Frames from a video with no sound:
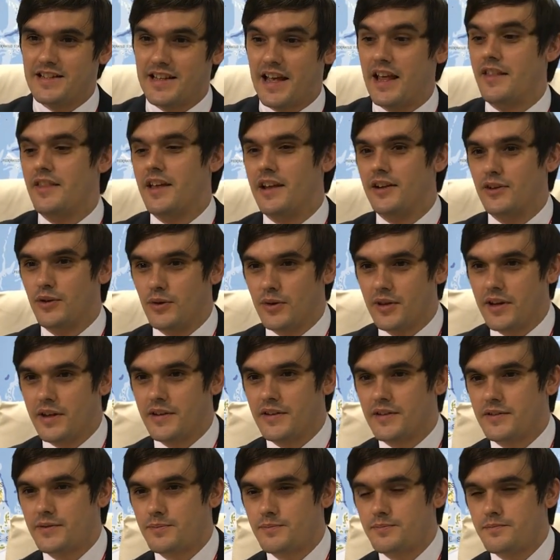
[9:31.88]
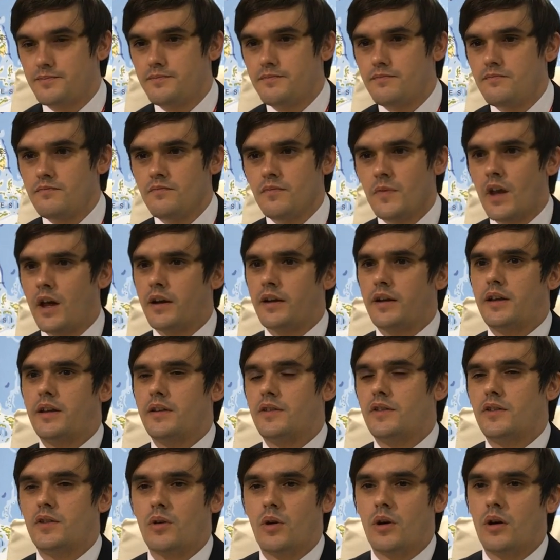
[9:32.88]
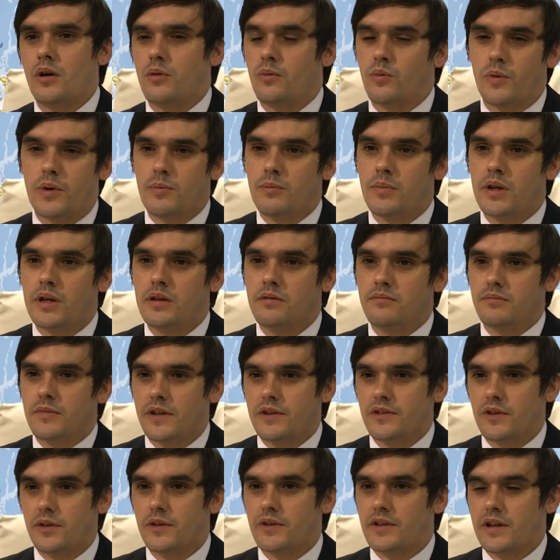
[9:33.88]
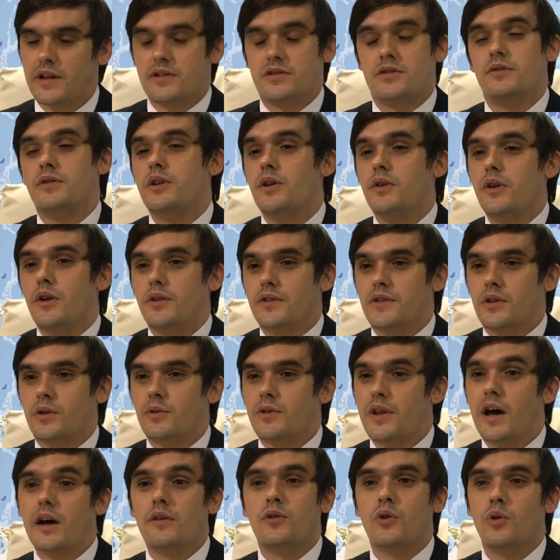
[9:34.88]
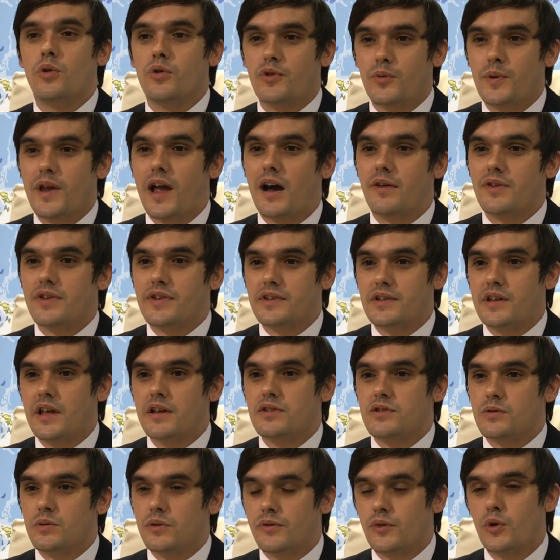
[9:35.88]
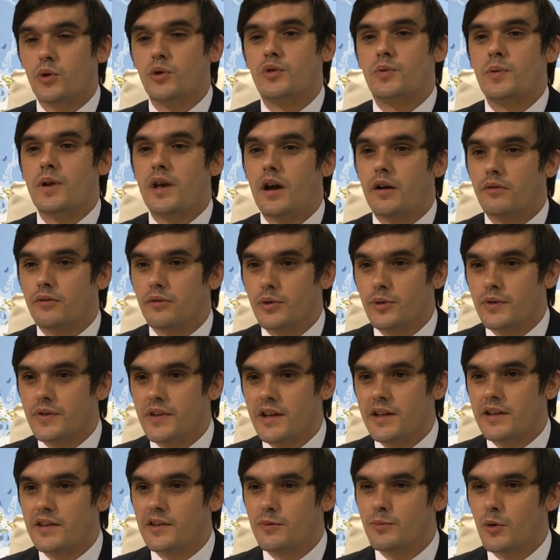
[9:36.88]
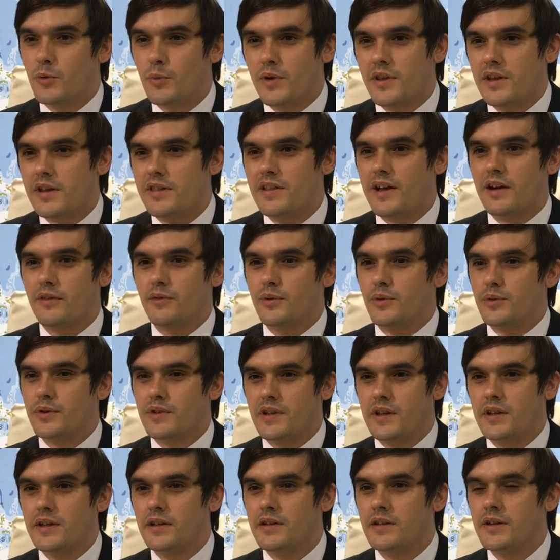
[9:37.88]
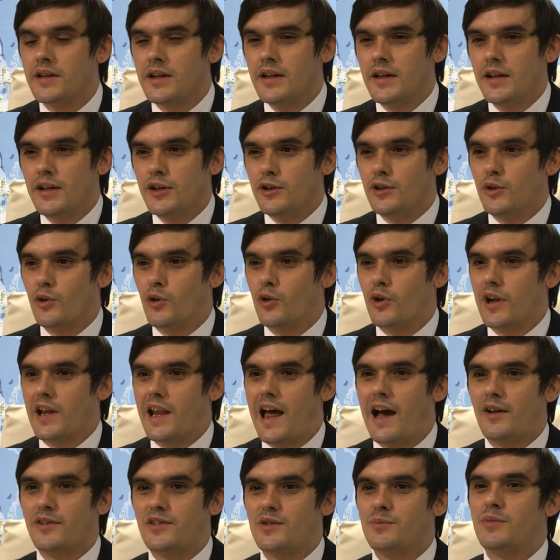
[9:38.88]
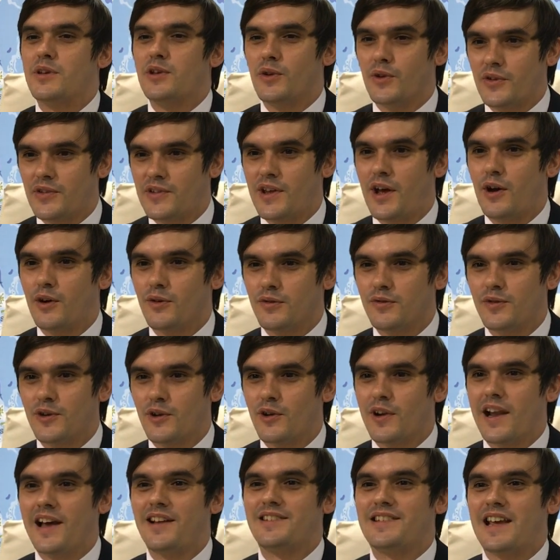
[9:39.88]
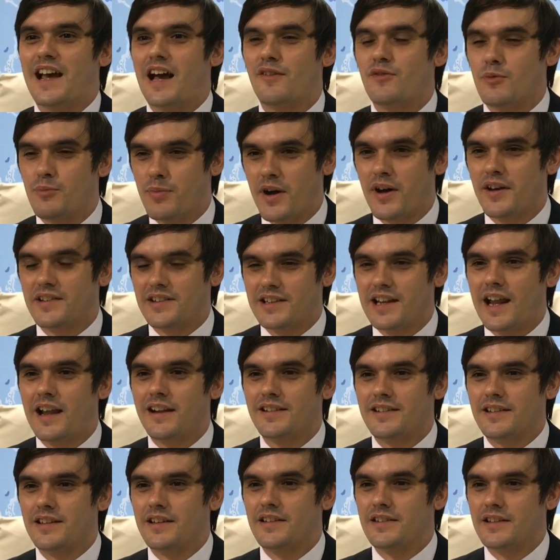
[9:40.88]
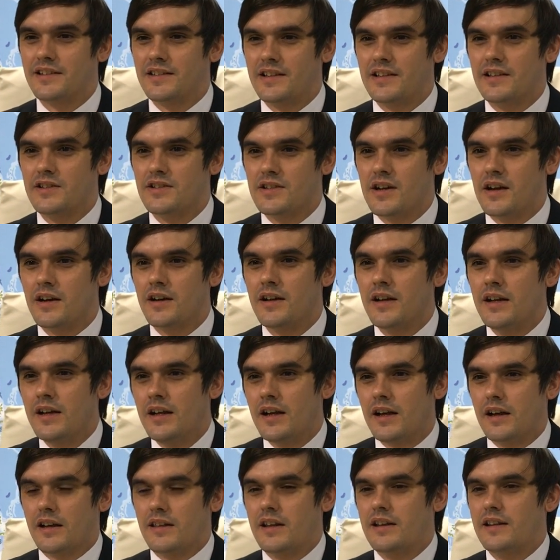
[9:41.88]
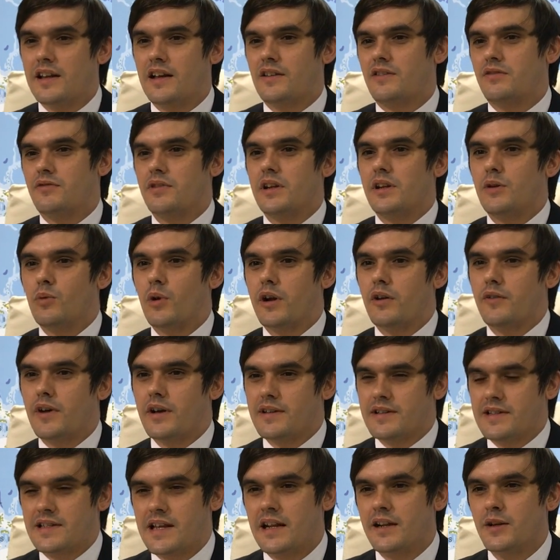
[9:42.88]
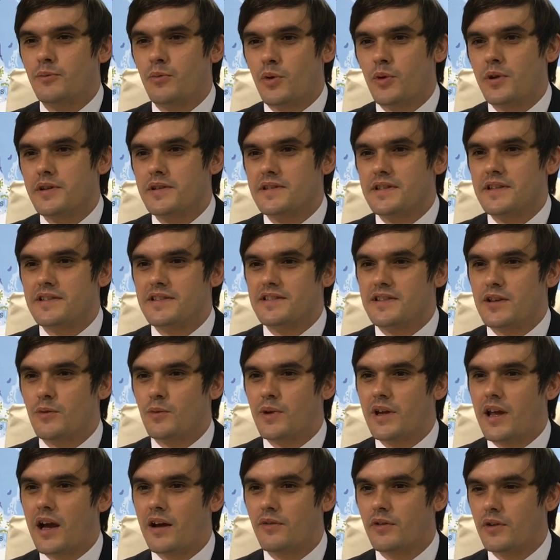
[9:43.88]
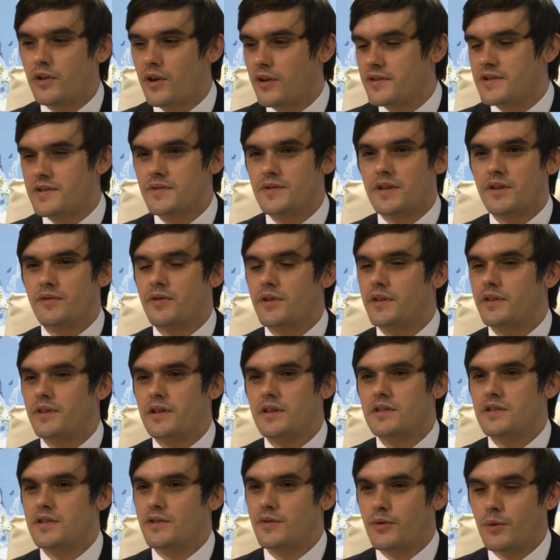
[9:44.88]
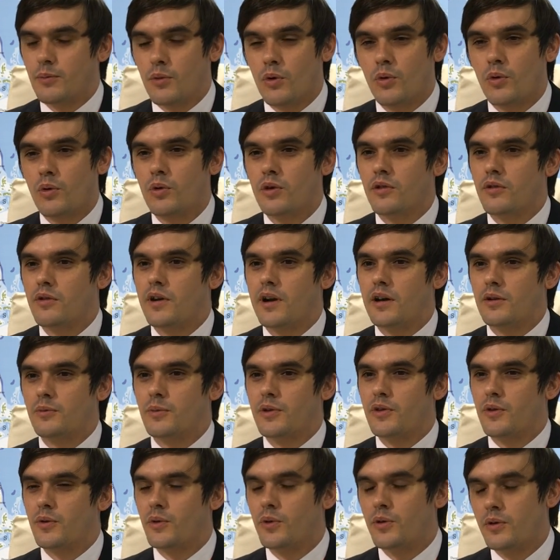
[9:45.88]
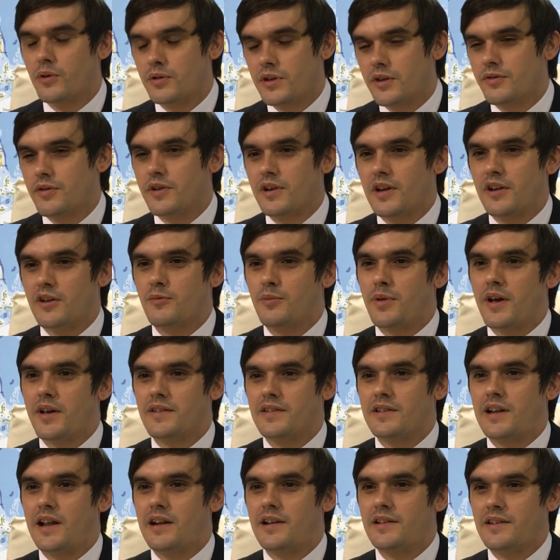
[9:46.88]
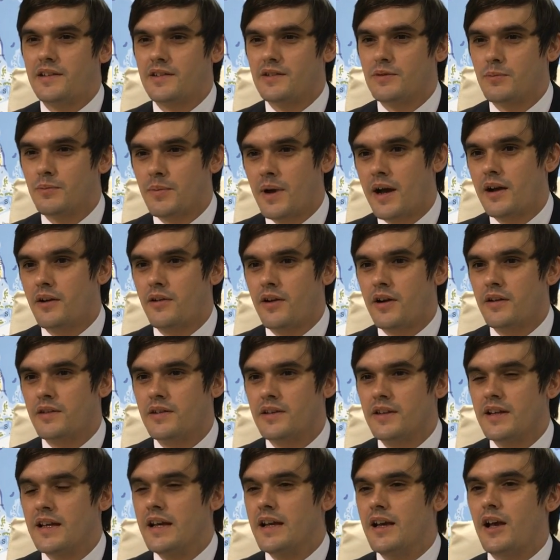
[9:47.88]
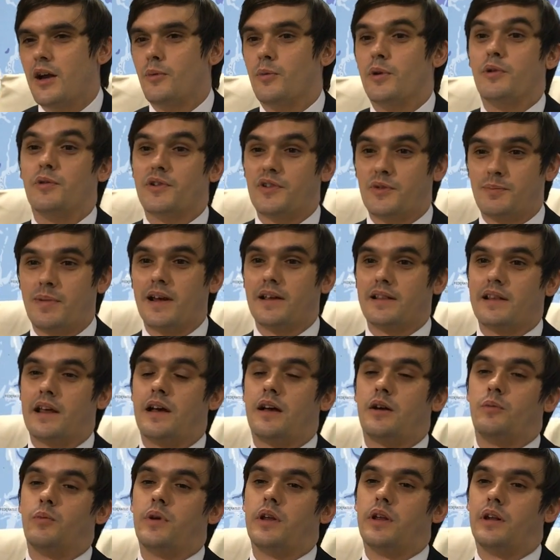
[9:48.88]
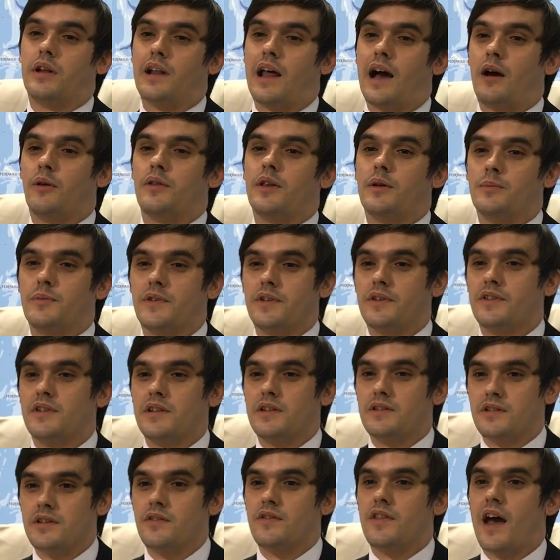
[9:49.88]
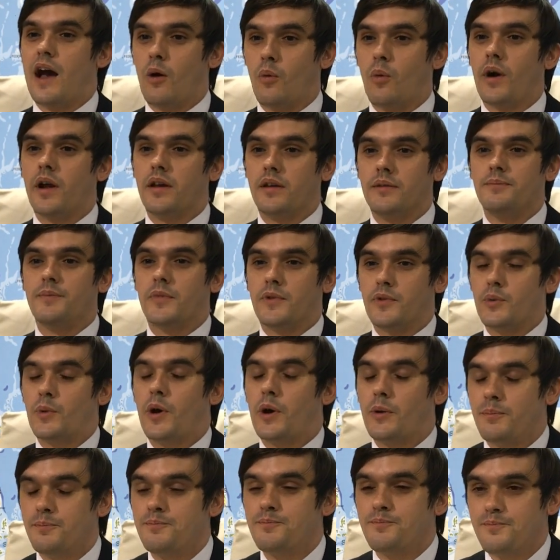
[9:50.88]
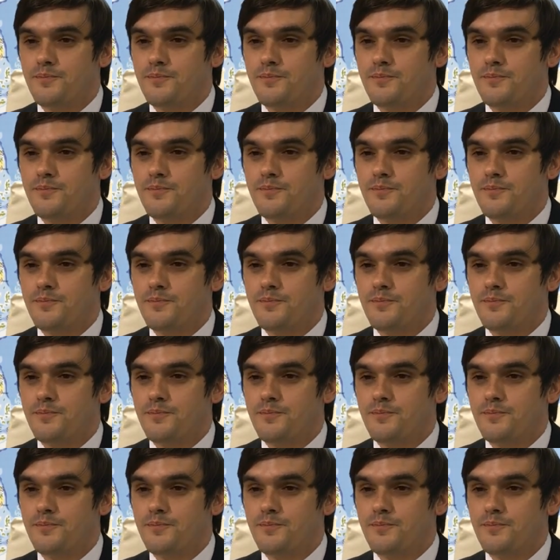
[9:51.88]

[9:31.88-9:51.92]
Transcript: and then do this. At Kids Do at Wimby, Kids Do International, you're not told that. Of course we have a schedule, of course we have routines, but within that routine, you're allowed to be yourself. You're allowed to have a personality as a teacher. And I think that's really one of our selling points, is that we have lots of different teachers from all around with all different kind of personalities and backgrounds, and we respect that and we allow them to teach in that way as well.